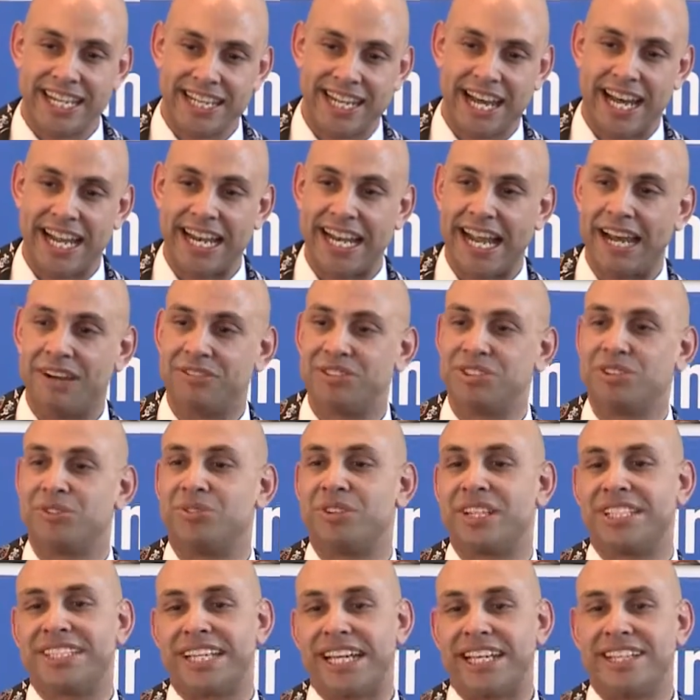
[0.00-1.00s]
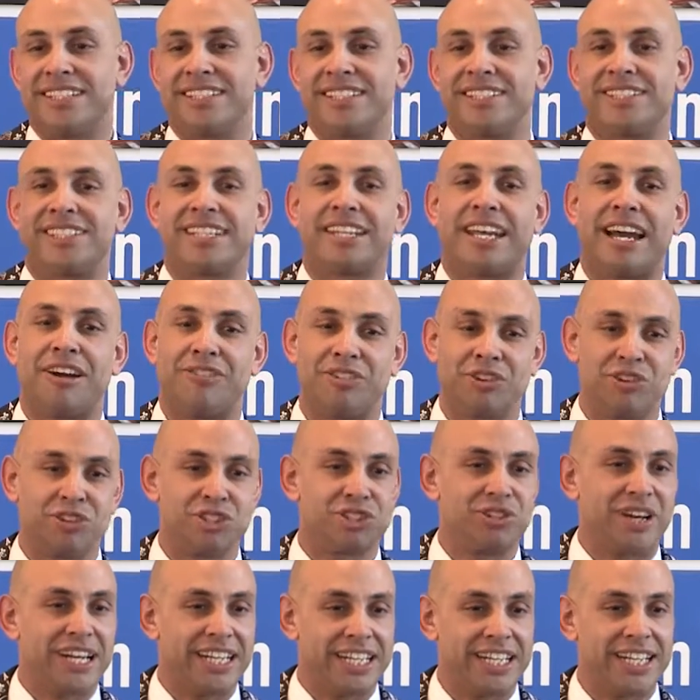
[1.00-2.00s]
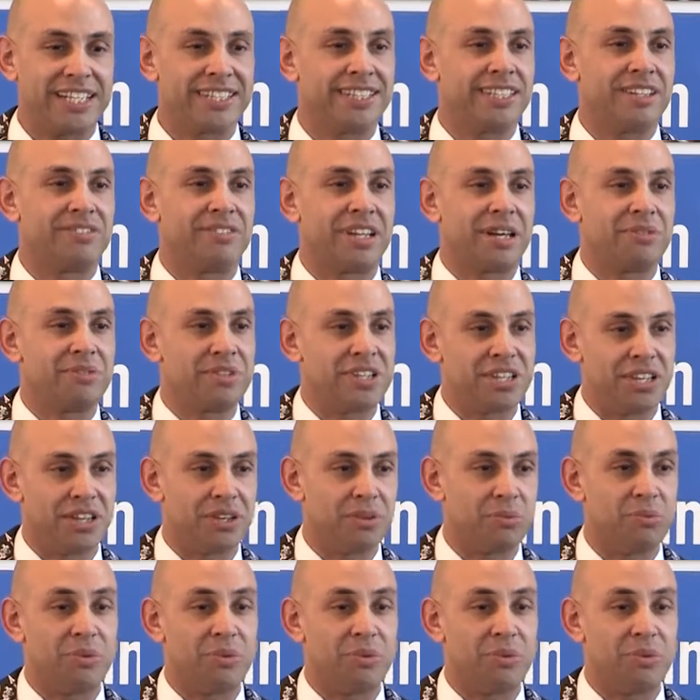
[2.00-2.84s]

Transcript: that allows your executors to carry on trading as if they were you.